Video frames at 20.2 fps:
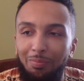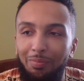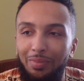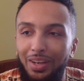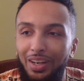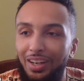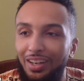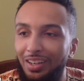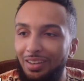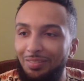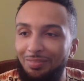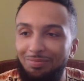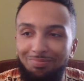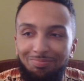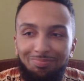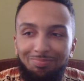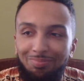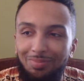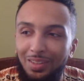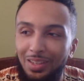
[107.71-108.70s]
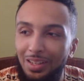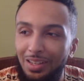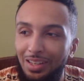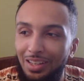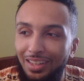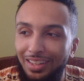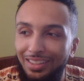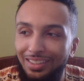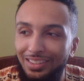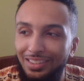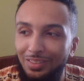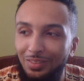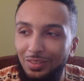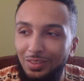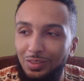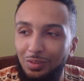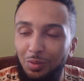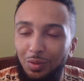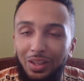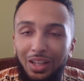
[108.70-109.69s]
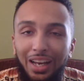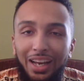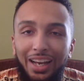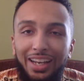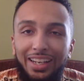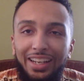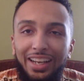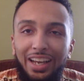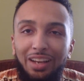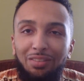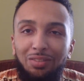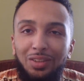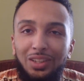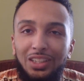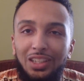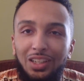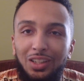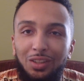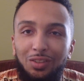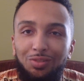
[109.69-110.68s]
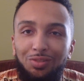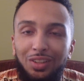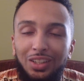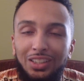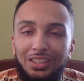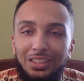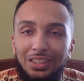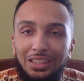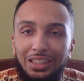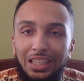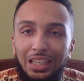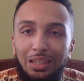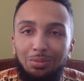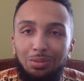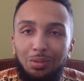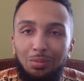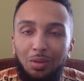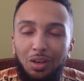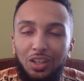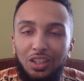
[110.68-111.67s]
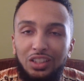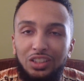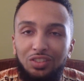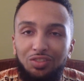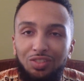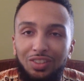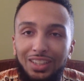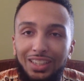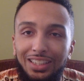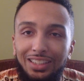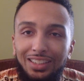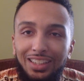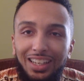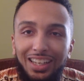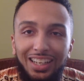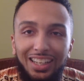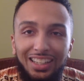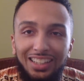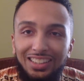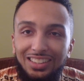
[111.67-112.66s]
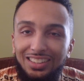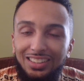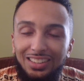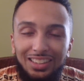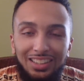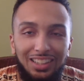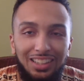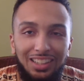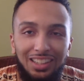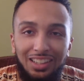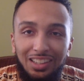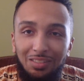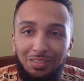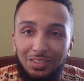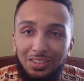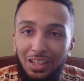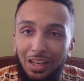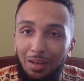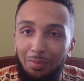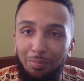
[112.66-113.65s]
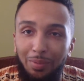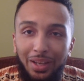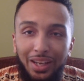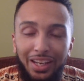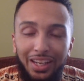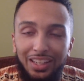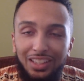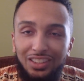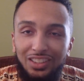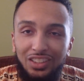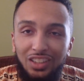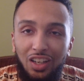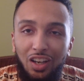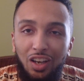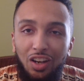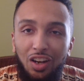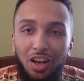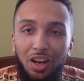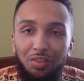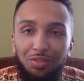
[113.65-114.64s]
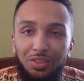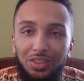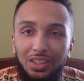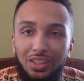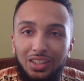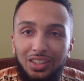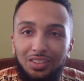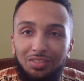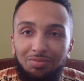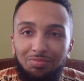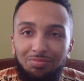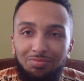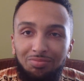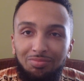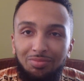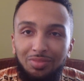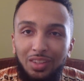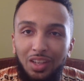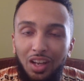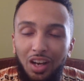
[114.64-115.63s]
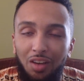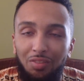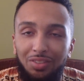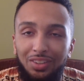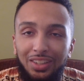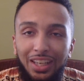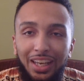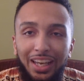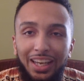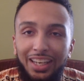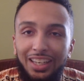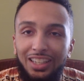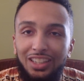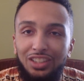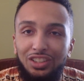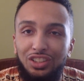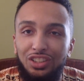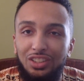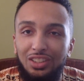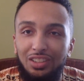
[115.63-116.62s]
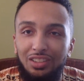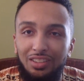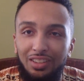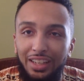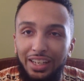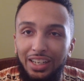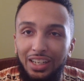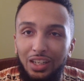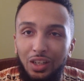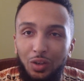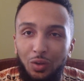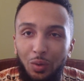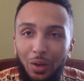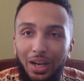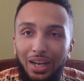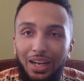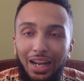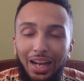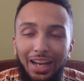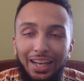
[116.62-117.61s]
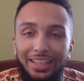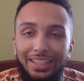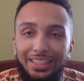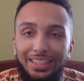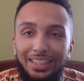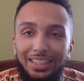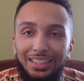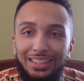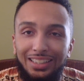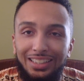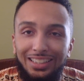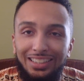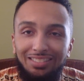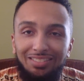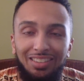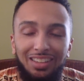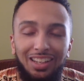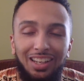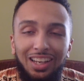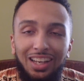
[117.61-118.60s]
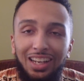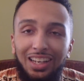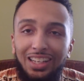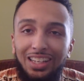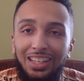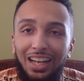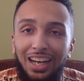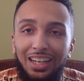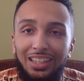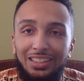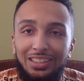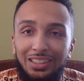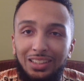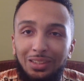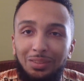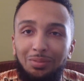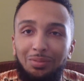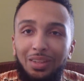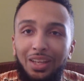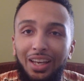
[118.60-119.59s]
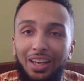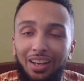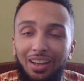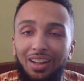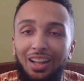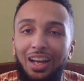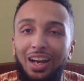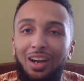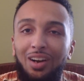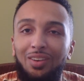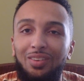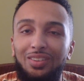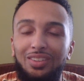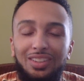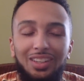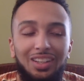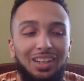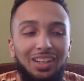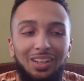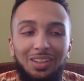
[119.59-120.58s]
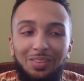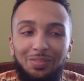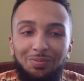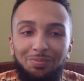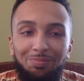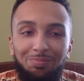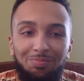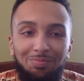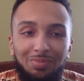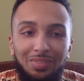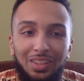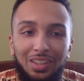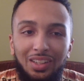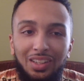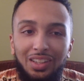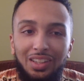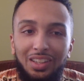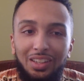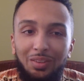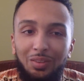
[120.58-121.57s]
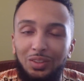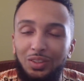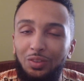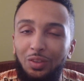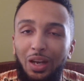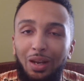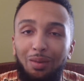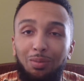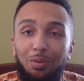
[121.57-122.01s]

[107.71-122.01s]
was relying heavily on the fence to keep him on his feet, and Don Madge cut off the cage, landed a right high kick, and knocked him the hell out. It was a great